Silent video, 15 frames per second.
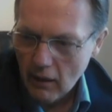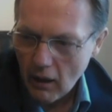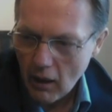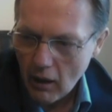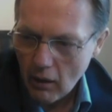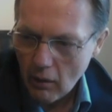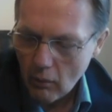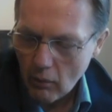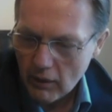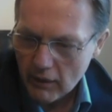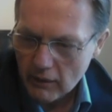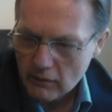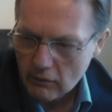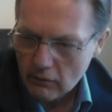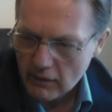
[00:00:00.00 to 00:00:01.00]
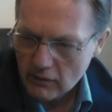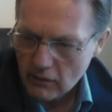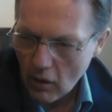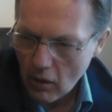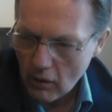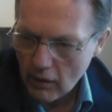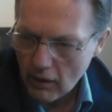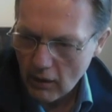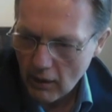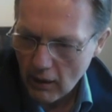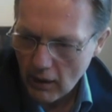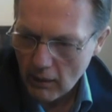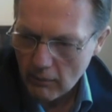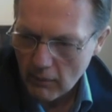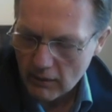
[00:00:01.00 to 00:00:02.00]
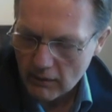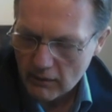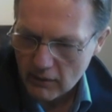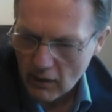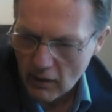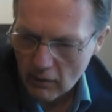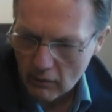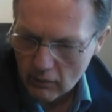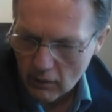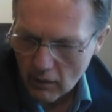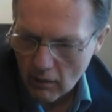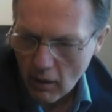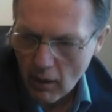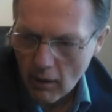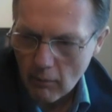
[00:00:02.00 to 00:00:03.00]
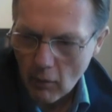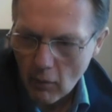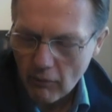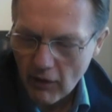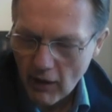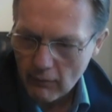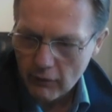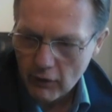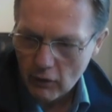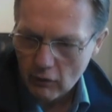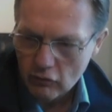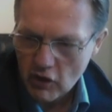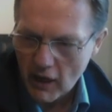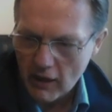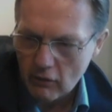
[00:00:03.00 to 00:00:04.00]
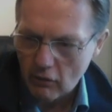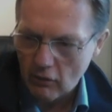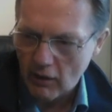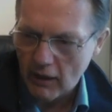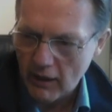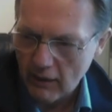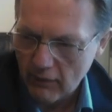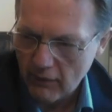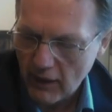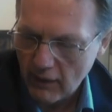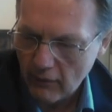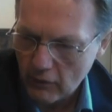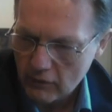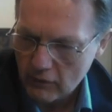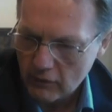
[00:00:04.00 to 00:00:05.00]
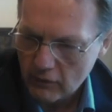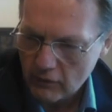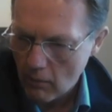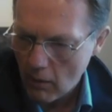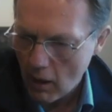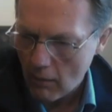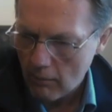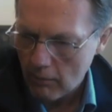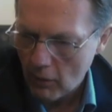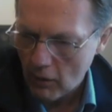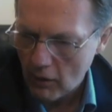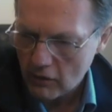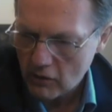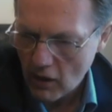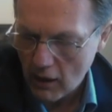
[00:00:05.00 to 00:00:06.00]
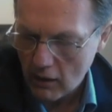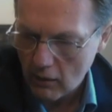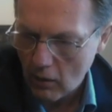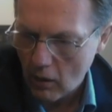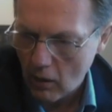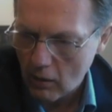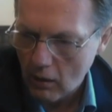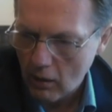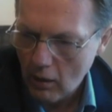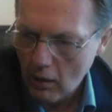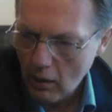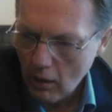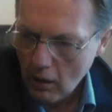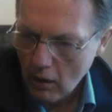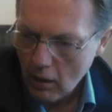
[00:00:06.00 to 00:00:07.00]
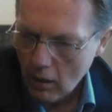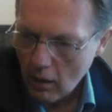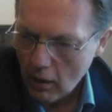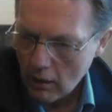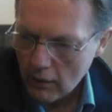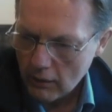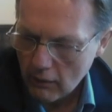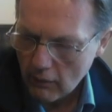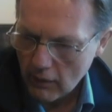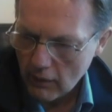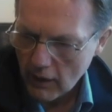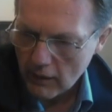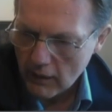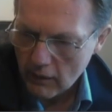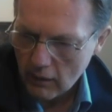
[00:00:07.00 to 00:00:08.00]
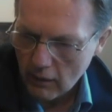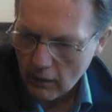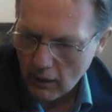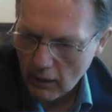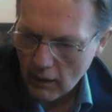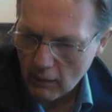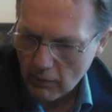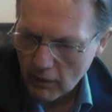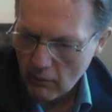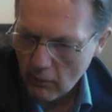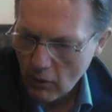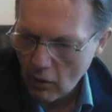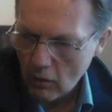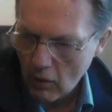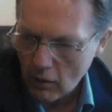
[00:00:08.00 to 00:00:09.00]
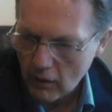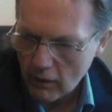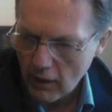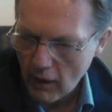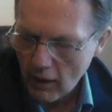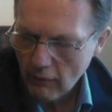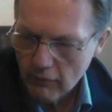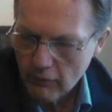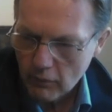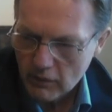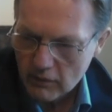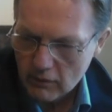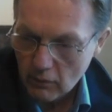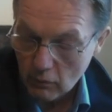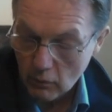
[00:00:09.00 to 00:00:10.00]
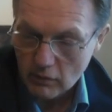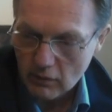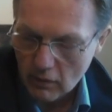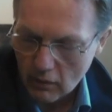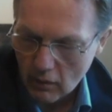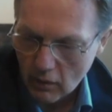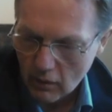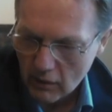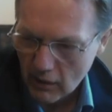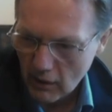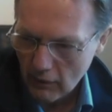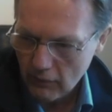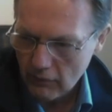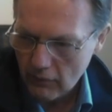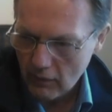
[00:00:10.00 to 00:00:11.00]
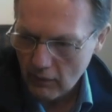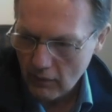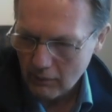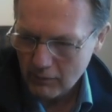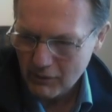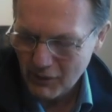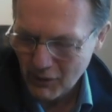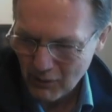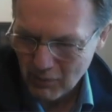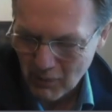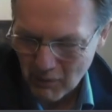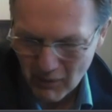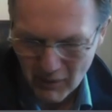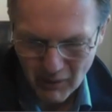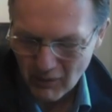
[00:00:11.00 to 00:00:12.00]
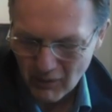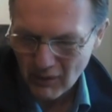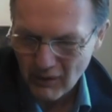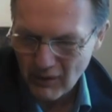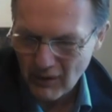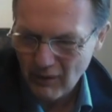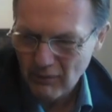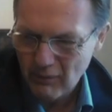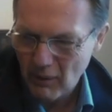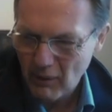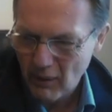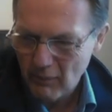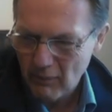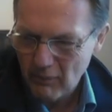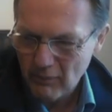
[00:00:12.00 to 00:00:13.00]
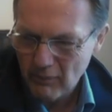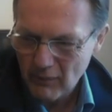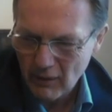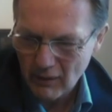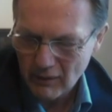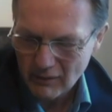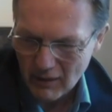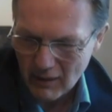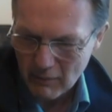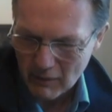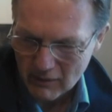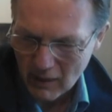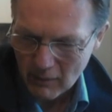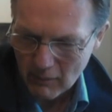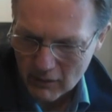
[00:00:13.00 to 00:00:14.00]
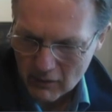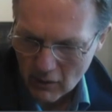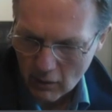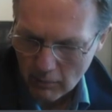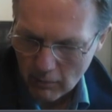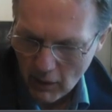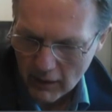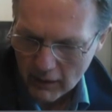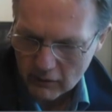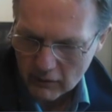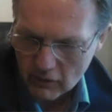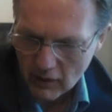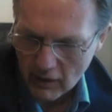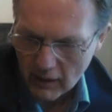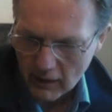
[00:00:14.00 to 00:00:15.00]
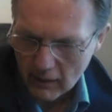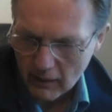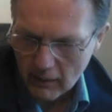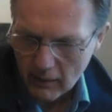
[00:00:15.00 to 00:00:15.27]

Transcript: when it's risk on, and so I am of that view generally, and therefore so I'm bullish and long euro yen, but I'm not long enough, which wasn't long enough. Still probably not long enough, but there's a limit to how much I'll buy intraday.